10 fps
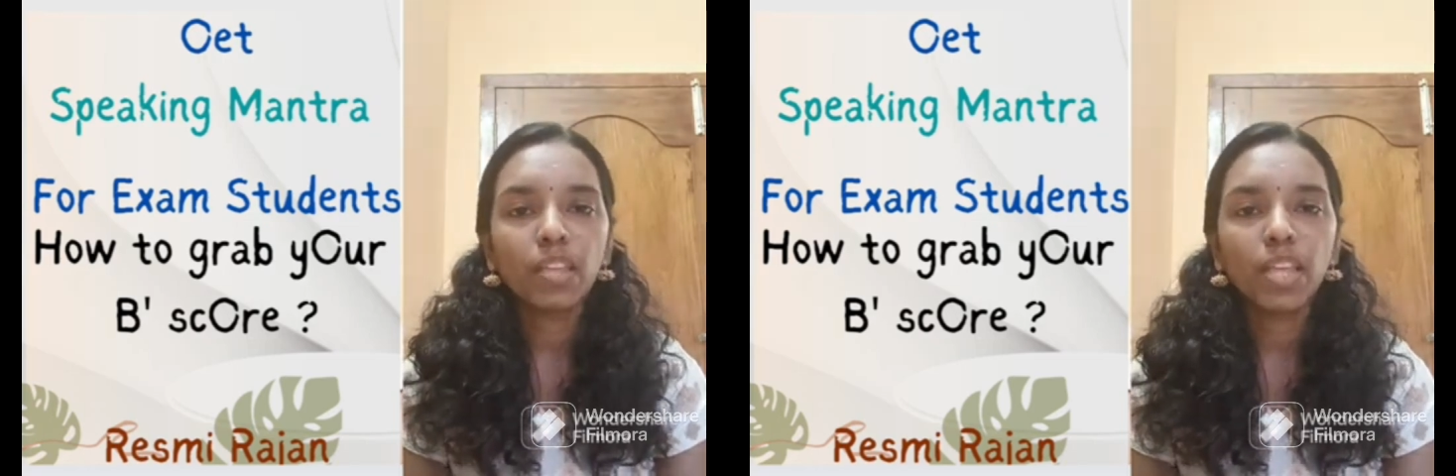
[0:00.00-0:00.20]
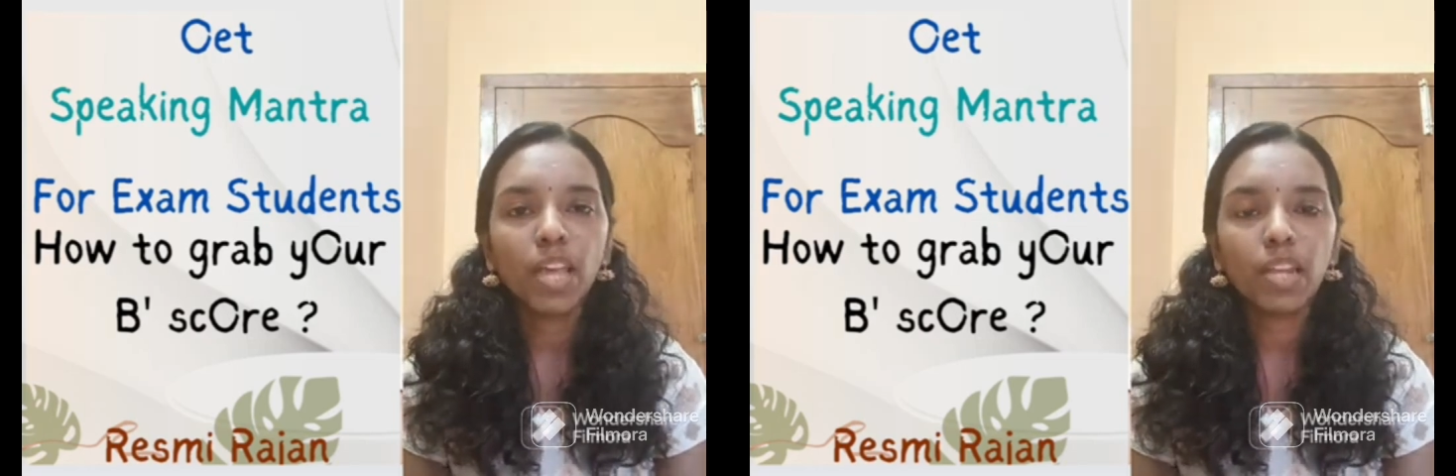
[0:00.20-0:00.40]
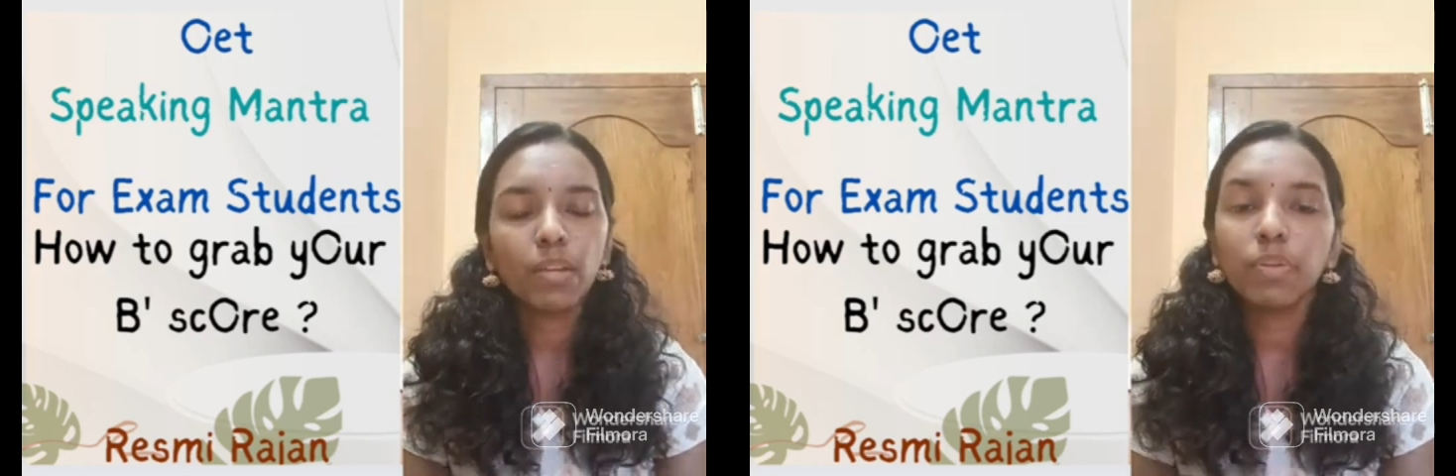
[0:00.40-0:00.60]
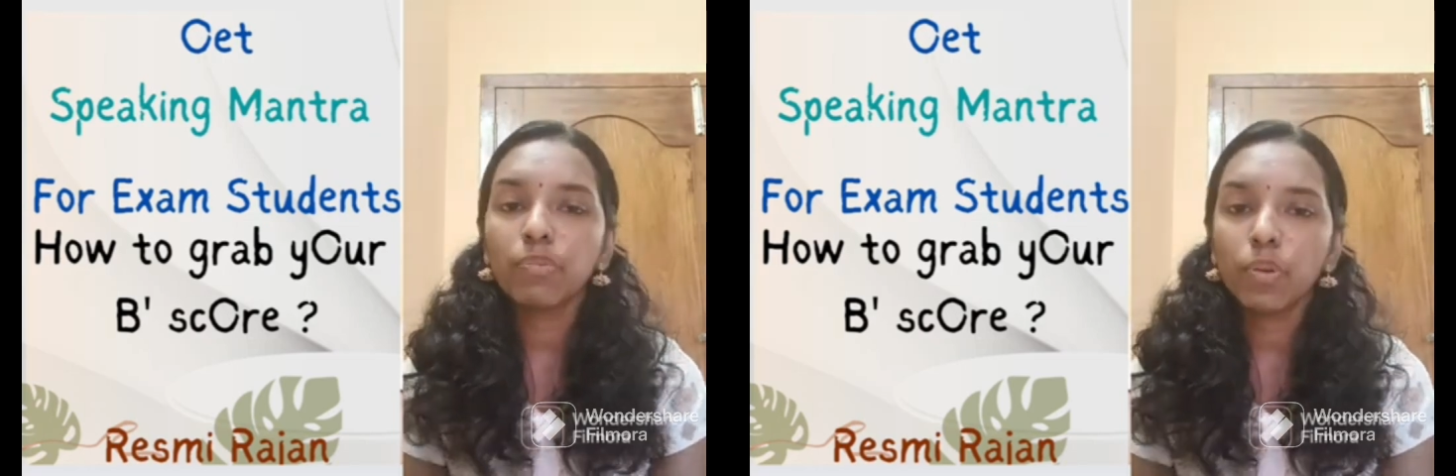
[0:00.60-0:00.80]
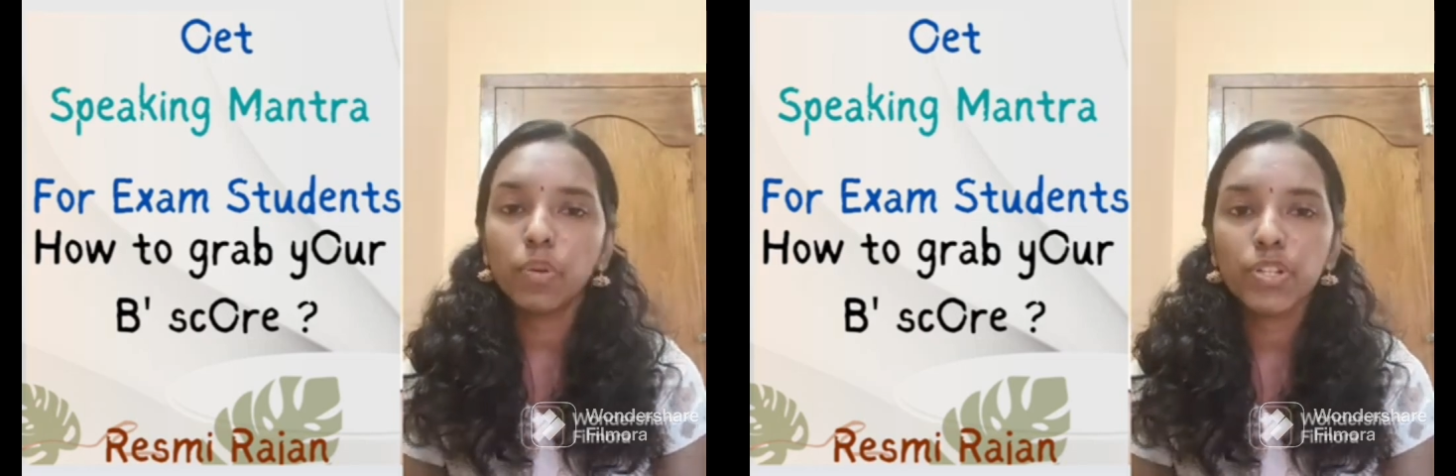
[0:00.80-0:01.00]
Then
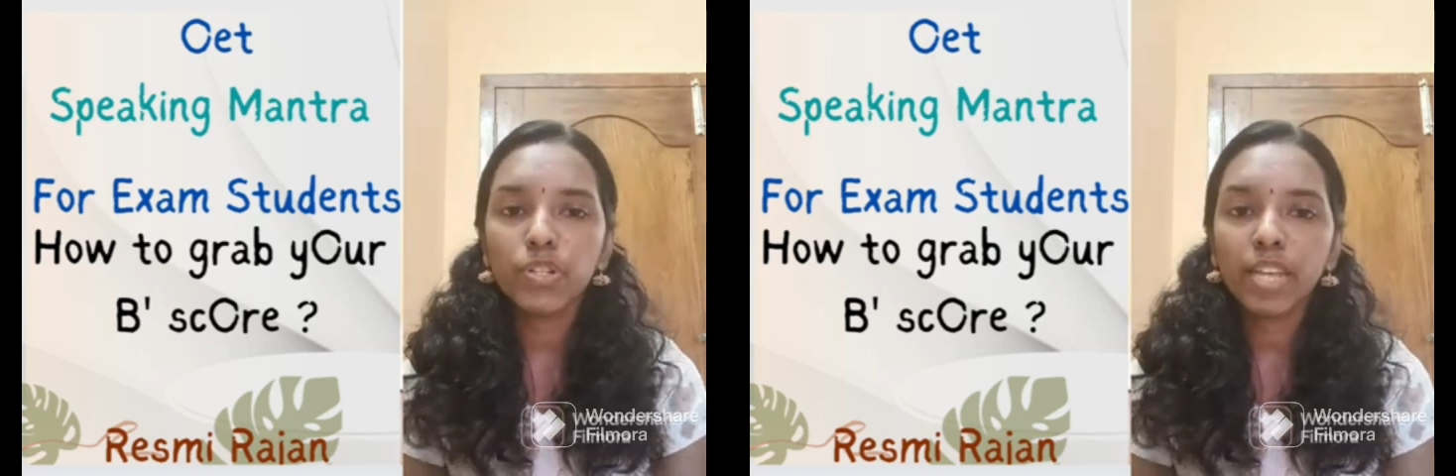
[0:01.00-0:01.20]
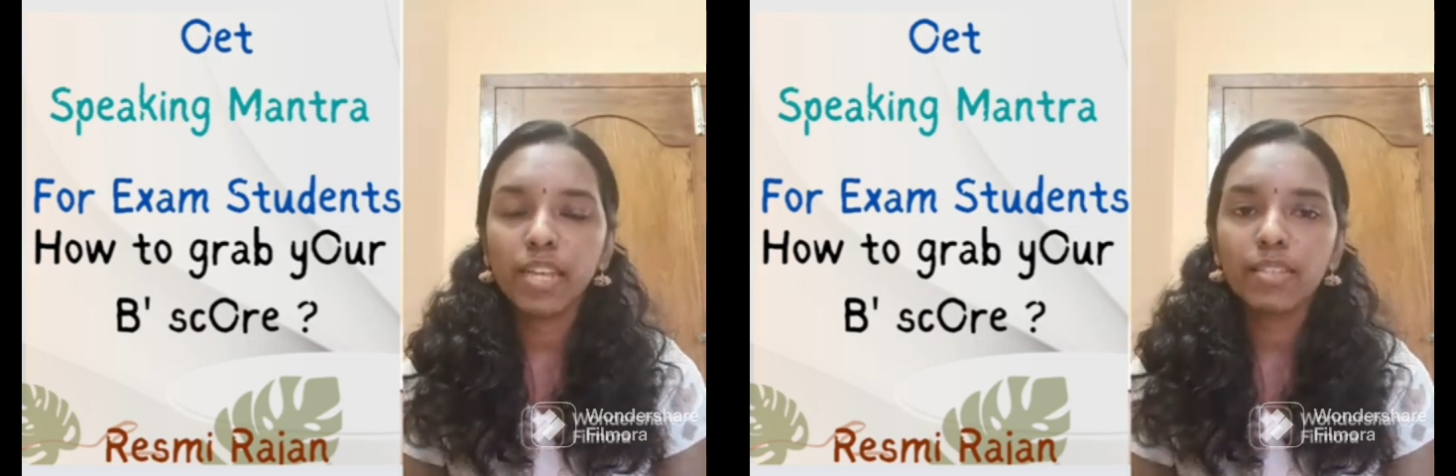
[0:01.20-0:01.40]
before going to the